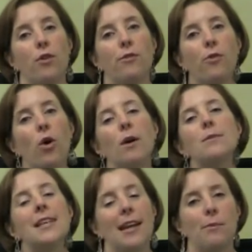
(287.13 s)

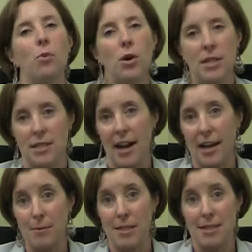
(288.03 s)
Forms and Important
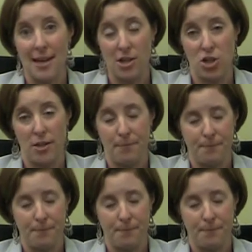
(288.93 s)
Documents section.